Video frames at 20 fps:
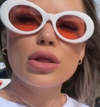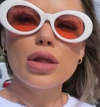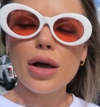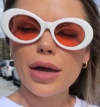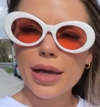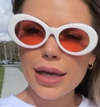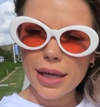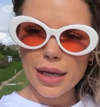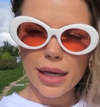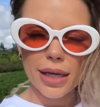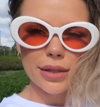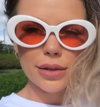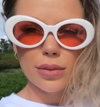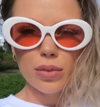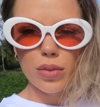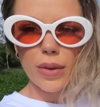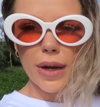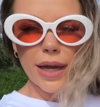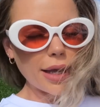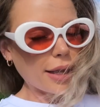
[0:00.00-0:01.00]
Lockie is
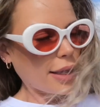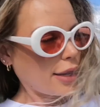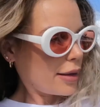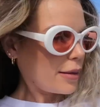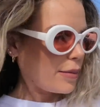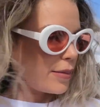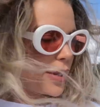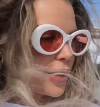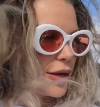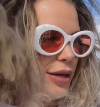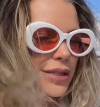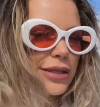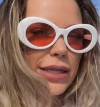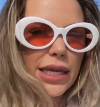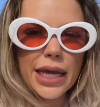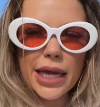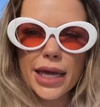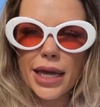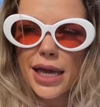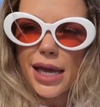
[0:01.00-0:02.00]
wigging because
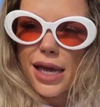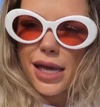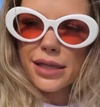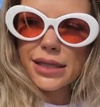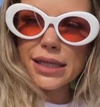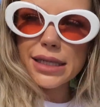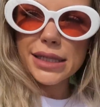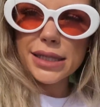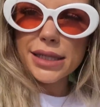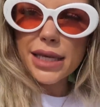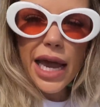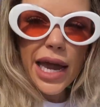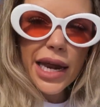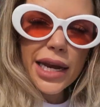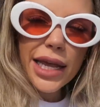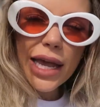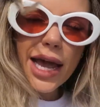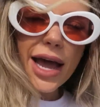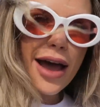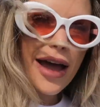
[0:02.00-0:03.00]
he is a
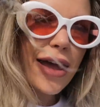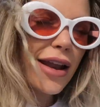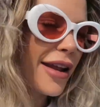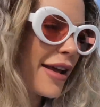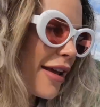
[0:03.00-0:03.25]
scaredy cat.